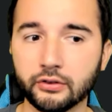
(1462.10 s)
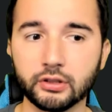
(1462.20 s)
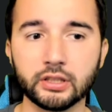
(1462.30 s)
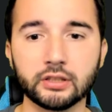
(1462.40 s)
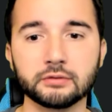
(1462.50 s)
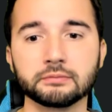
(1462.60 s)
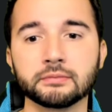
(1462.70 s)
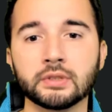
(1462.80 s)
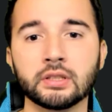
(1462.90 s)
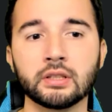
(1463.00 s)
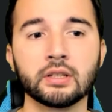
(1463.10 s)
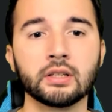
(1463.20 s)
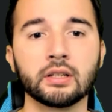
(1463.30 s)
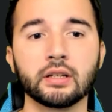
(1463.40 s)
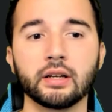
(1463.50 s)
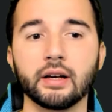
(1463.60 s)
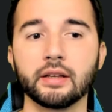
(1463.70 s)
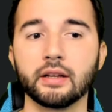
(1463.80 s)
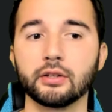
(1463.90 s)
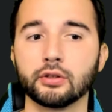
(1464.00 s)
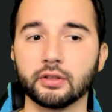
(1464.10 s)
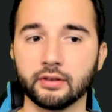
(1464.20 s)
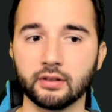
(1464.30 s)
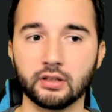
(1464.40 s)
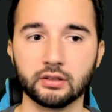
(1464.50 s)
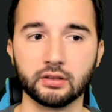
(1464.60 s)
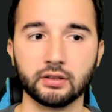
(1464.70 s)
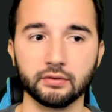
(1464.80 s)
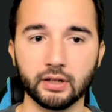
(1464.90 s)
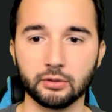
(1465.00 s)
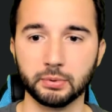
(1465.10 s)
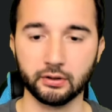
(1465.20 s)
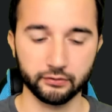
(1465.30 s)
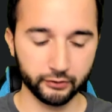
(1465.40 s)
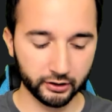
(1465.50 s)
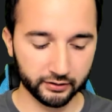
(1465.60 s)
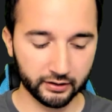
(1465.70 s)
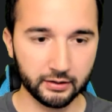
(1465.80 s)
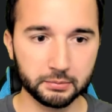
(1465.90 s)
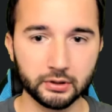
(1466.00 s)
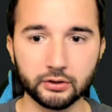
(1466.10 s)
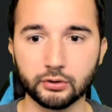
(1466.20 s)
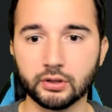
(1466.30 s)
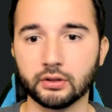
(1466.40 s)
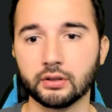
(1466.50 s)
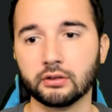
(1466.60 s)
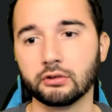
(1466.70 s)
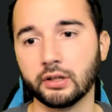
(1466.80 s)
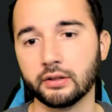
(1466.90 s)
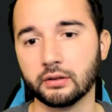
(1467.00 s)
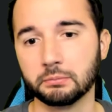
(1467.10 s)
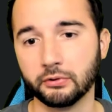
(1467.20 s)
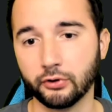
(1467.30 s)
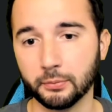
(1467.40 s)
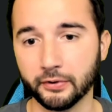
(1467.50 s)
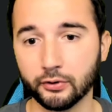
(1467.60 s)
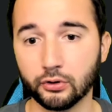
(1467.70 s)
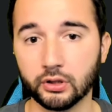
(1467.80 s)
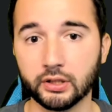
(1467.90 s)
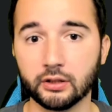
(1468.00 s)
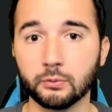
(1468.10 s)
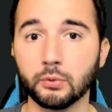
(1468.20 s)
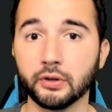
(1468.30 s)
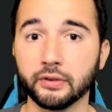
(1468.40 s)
here, and then you can start developing. For example, you could run the performance score here once